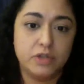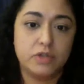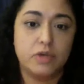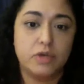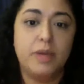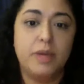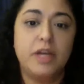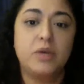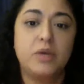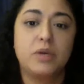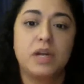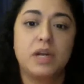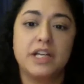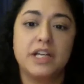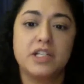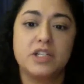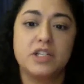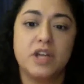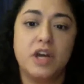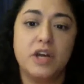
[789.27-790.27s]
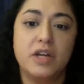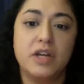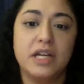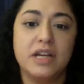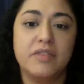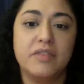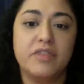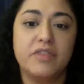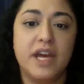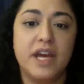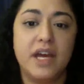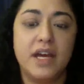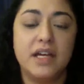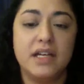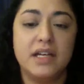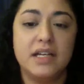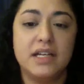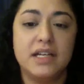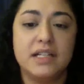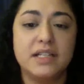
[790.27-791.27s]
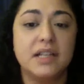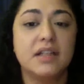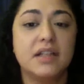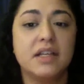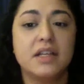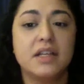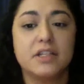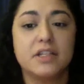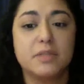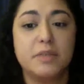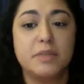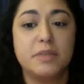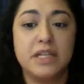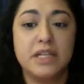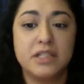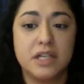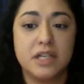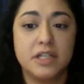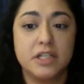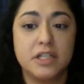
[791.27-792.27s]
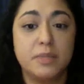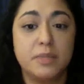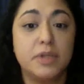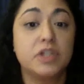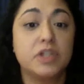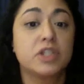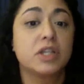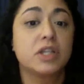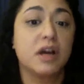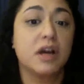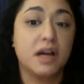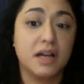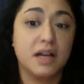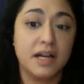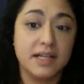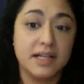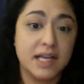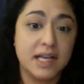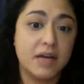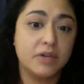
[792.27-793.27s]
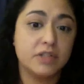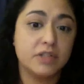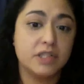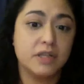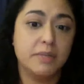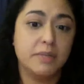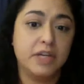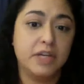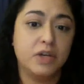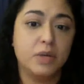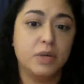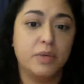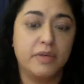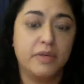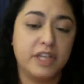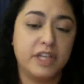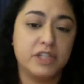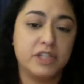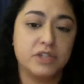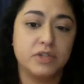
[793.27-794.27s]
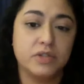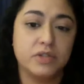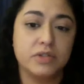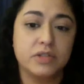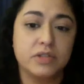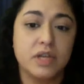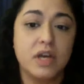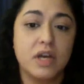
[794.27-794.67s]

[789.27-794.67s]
Rebecca would like to know if there is anything that's being done to push the guidelines out to the medical professionals